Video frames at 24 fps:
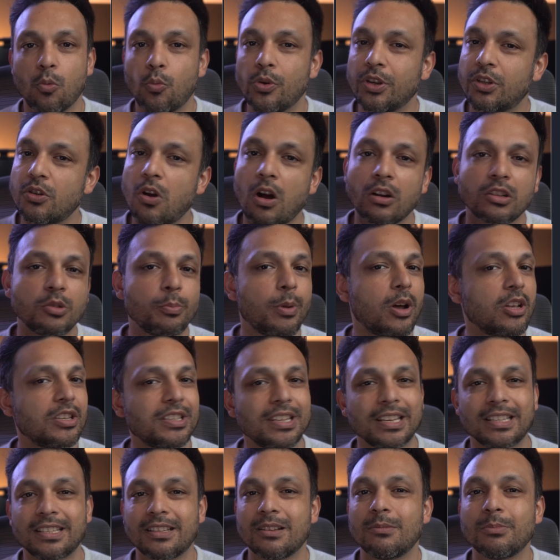We talked about
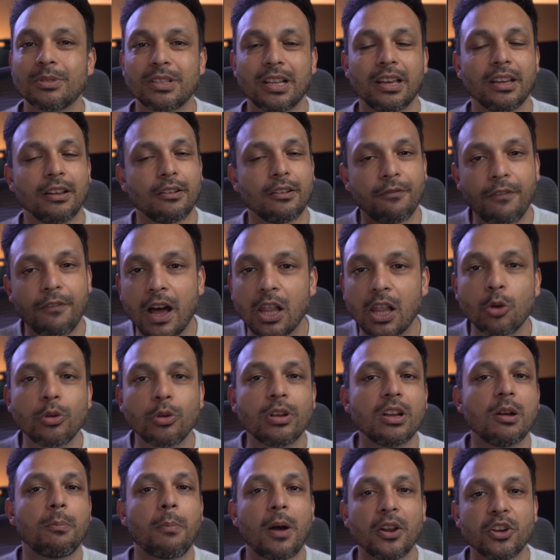systems like
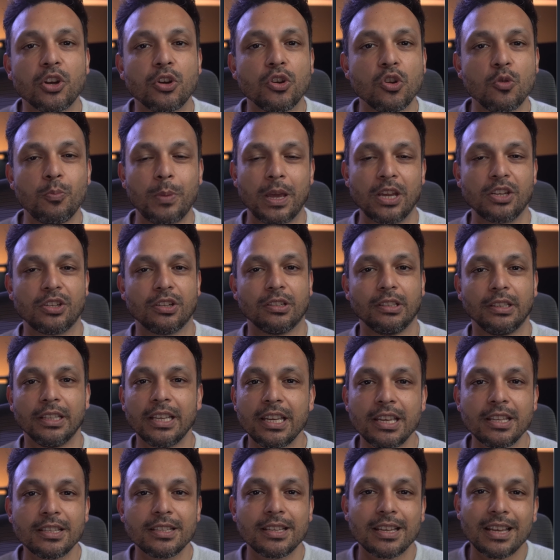following up on your new patient
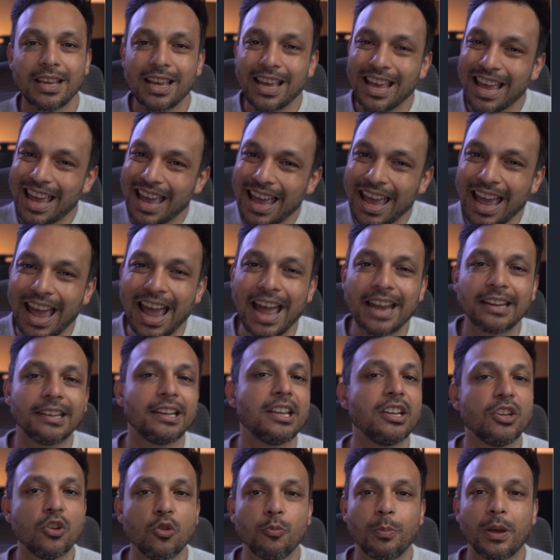leads,
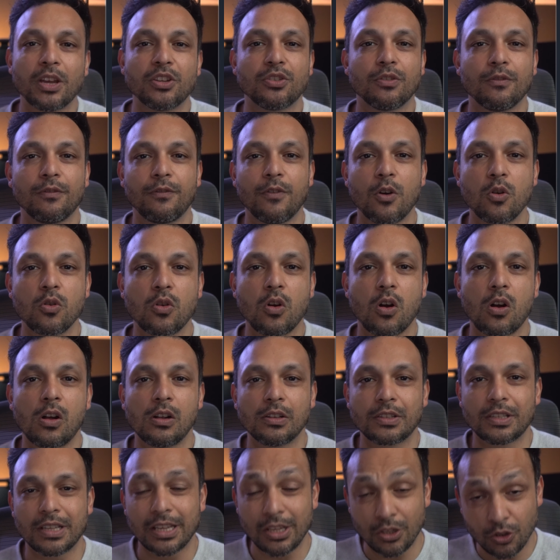handling new patient phone
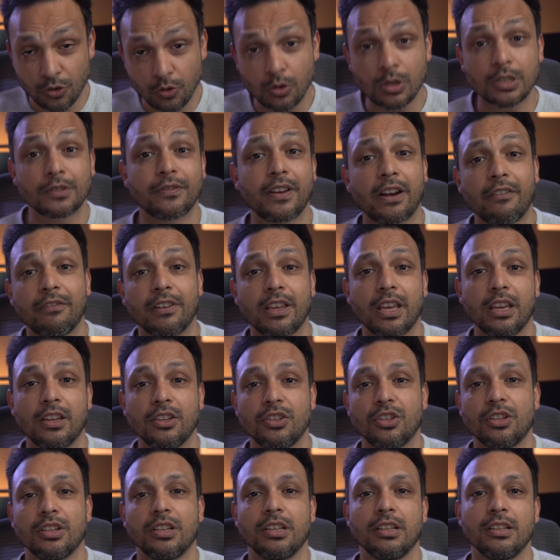calls, insurance
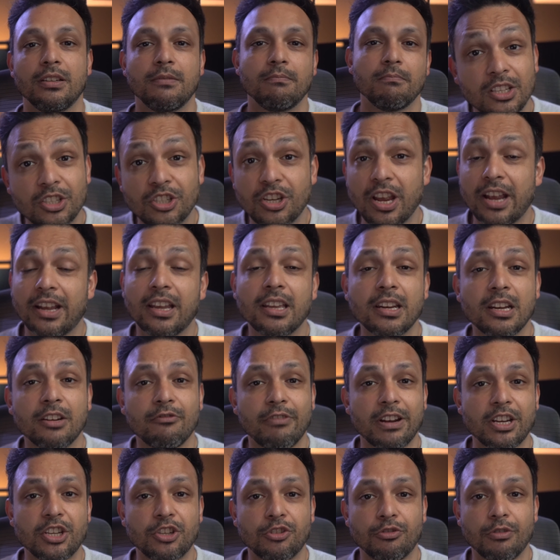verification, check-in and
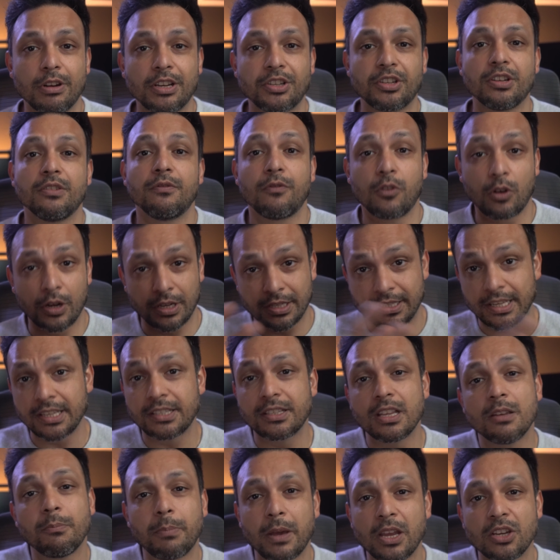registration for
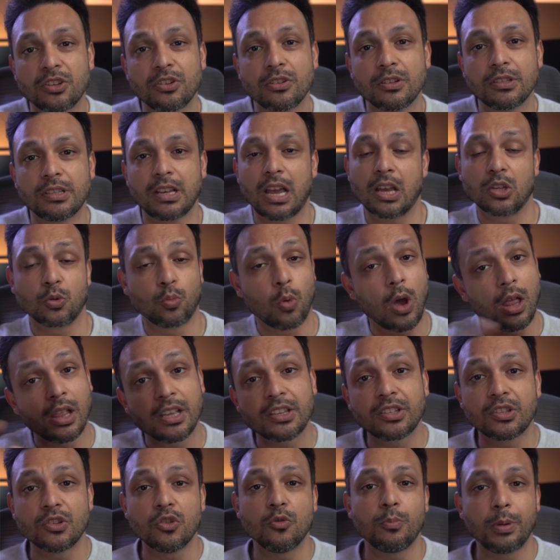existing patients as well
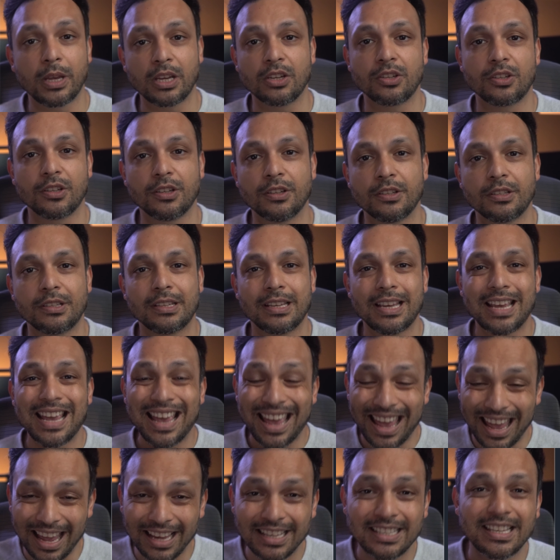as new patients,
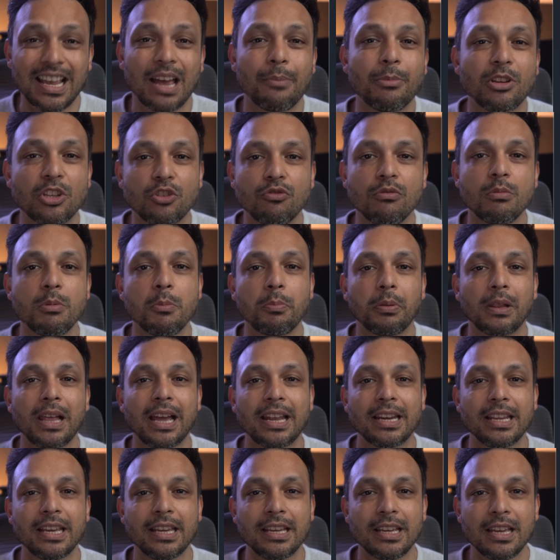exam and treatment
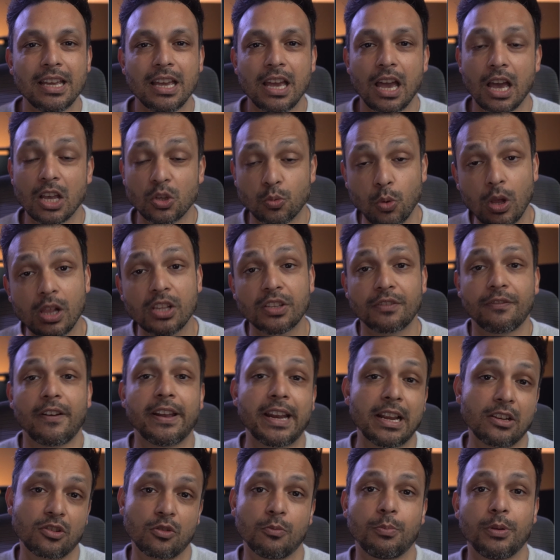planning, as well as
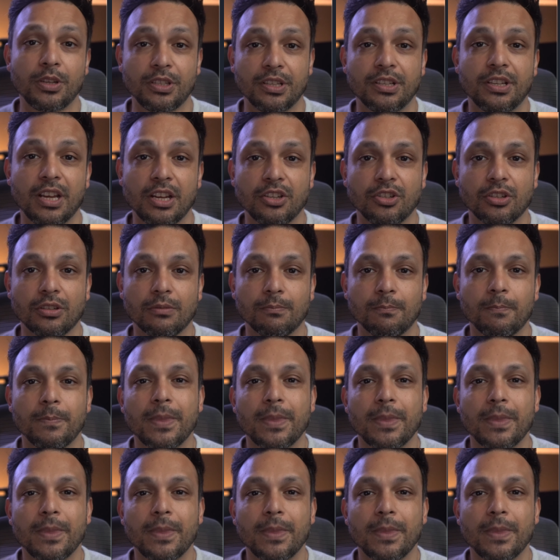financial presentation.